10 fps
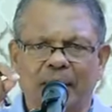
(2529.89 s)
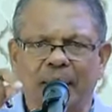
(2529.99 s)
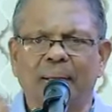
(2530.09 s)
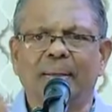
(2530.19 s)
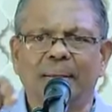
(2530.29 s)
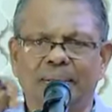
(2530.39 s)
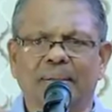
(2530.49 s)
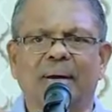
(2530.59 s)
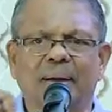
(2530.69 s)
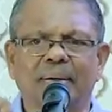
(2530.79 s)
in this
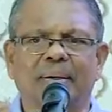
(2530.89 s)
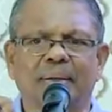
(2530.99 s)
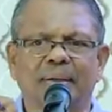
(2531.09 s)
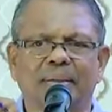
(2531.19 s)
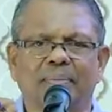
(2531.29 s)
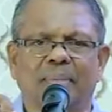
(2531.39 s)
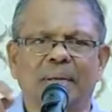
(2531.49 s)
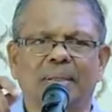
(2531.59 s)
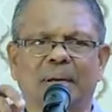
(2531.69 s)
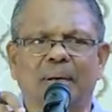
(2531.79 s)
country is
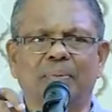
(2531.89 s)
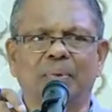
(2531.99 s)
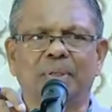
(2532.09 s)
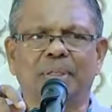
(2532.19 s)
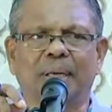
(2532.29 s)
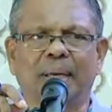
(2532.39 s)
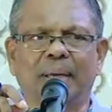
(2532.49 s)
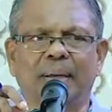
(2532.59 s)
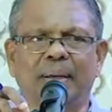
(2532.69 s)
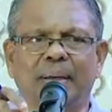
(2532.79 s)
much, I would
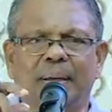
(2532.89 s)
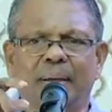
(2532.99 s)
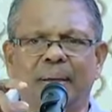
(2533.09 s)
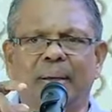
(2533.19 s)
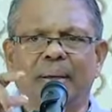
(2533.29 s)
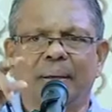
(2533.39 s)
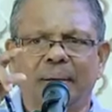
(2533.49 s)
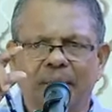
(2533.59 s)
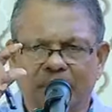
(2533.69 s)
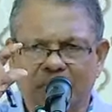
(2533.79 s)
say,
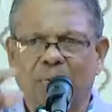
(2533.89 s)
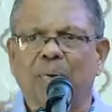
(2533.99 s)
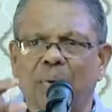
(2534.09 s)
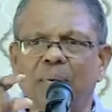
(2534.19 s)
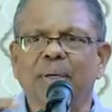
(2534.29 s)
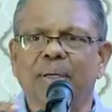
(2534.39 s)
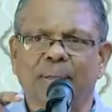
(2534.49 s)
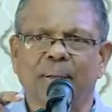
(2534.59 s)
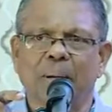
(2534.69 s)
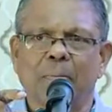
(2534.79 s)
stronger,